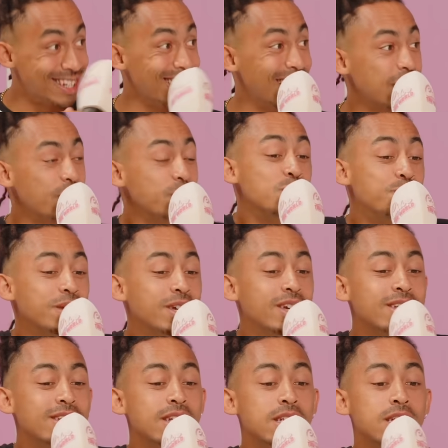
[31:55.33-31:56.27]
like, it's just
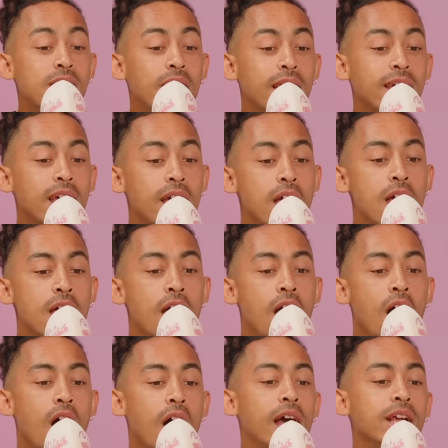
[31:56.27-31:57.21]
because it's like,
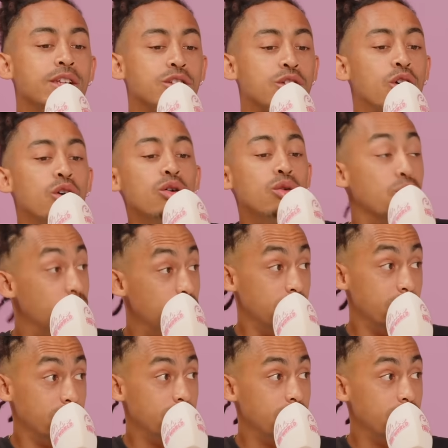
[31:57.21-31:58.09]
height's cool.